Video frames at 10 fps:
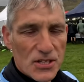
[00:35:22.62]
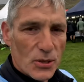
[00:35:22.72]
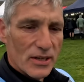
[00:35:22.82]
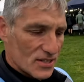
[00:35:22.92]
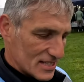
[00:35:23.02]
are
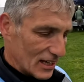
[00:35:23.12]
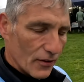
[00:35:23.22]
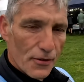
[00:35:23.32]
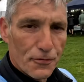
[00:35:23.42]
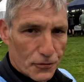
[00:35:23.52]
doing still
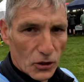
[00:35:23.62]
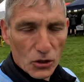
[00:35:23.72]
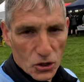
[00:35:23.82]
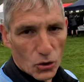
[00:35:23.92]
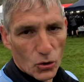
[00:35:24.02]
on the
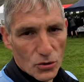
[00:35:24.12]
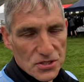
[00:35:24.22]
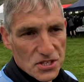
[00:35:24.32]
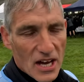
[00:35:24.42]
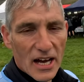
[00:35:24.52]
full
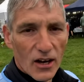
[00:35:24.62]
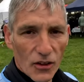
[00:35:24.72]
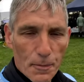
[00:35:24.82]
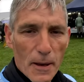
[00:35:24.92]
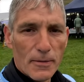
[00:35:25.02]
course.
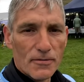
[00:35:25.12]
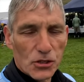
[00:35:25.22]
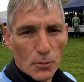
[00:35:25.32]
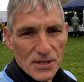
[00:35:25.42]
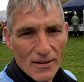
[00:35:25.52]
Other people have
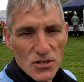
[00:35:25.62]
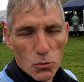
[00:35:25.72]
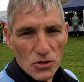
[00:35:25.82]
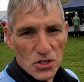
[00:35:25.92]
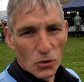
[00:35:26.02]
dropped down to
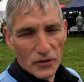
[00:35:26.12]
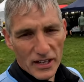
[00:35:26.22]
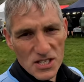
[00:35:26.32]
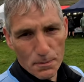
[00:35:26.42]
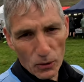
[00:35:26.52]
what's called the
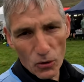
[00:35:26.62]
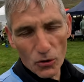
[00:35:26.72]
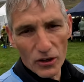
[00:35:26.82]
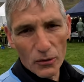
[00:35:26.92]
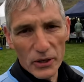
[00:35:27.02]

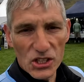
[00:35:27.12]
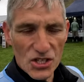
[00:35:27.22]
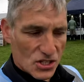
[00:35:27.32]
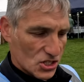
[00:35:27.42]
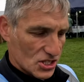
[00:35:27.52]
Explorer, which
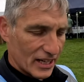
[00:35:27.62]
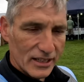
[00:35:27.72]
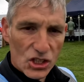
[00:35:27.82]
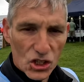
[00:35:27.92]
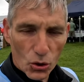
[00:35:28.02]
is a
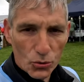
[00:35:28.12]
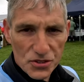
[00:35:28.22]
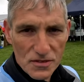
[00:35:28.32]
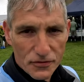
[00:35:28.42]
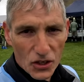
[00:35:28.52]
slightly
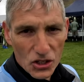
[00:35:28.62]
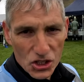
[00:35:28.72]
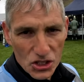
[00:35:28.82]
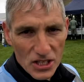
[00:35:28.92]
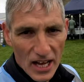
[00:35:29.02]
shortened
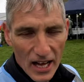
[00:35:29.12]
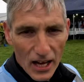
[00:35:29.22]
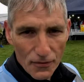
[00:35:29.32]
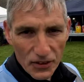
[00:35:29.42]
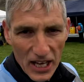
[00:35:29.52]
version
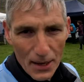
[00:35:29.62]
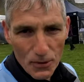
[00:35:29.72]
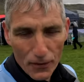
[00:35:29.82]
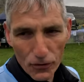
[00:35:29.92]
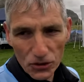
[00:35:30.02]
of the
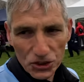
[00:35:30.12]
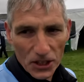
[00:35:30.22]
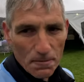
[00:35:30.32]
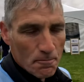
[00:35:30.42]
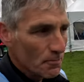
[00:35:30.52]
Cape Wrath
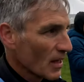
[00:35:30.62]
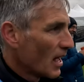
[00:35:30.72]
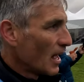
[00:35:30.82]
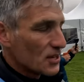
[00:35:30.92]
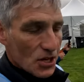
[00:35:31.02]
Ultra.
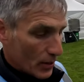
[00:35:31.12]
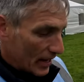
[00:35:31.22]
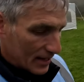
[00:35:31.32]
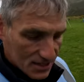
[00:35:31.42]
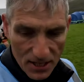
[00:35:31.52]
So
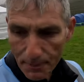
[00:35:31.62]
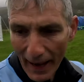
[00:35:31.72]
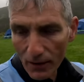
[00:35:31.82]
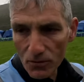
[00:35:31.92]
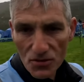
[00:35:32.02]
it's
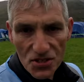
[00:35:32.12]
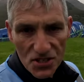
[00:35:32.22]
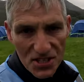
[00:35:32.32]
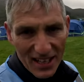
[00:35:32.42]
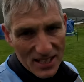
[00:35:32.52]
about
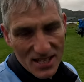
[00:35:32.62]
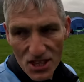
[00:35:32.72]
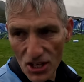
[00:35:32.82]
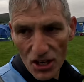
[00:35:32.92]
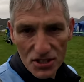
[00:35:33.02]

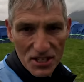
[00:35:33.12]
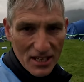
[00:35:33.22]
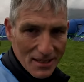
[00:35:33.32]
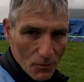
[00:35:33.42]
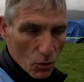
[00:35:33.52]

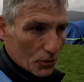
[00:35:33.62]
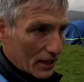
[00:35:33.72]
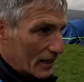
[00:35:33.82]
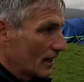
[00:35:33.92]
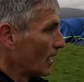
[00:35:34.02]
6:30 in the
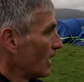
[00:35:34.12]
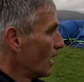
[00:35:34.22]
morning